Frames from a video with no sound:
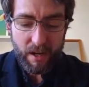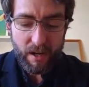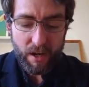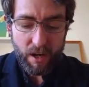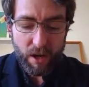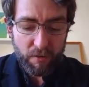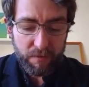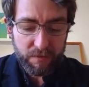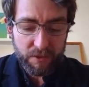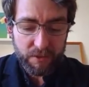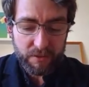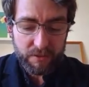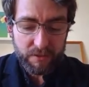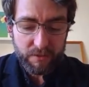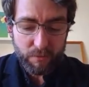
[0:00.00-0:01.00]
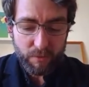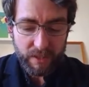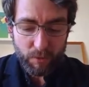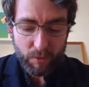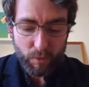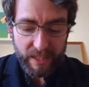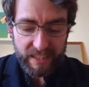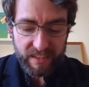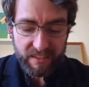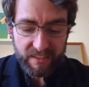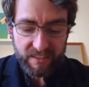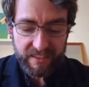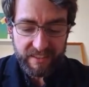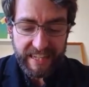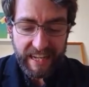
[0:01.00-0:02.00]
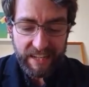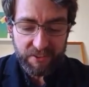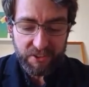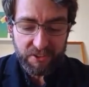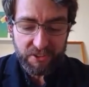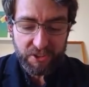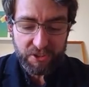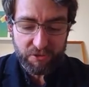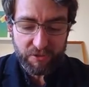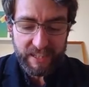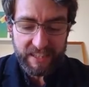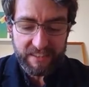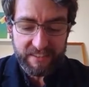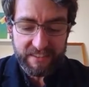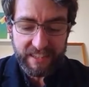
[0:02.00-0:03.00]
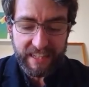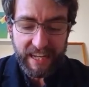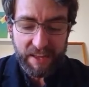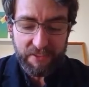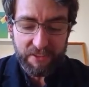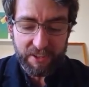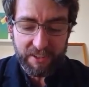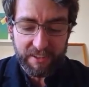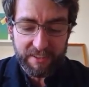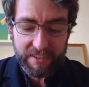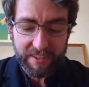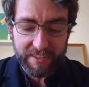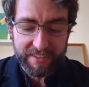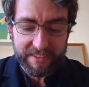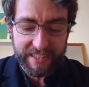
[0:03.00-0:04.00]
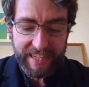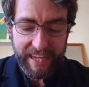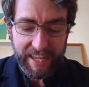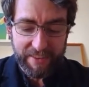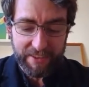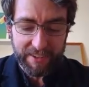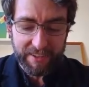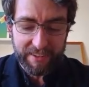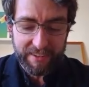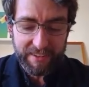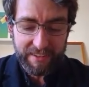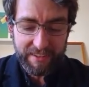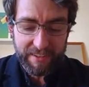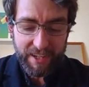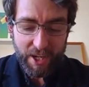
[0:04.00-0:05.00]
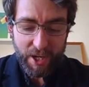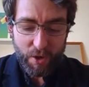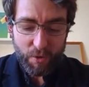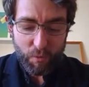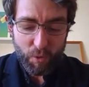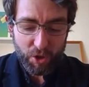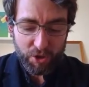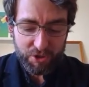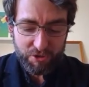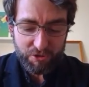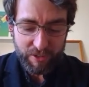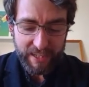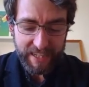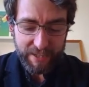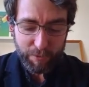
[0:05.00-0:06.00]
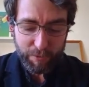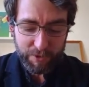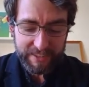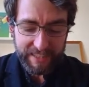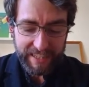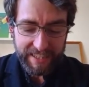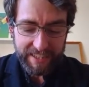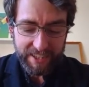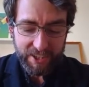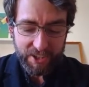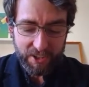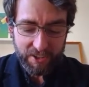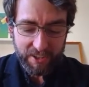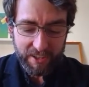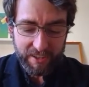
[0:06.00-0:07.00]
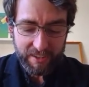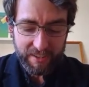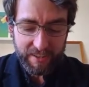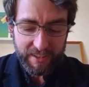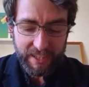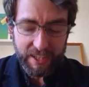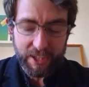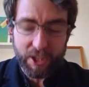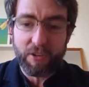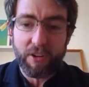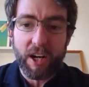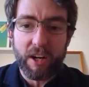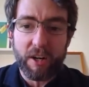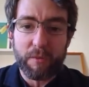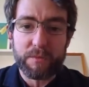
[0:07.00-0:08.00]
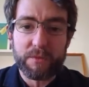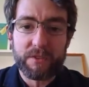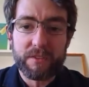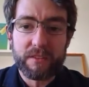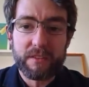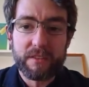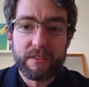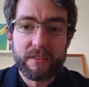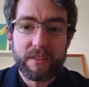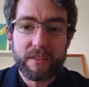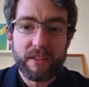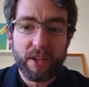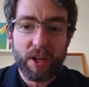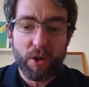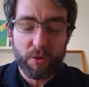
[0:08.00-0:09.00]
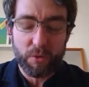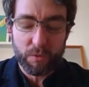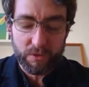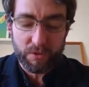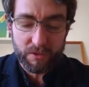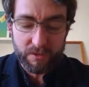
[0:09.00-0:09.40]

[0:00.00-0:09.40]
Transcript: Often where the wind has gathered the trees together and together, one tree will take another in her arms and hold.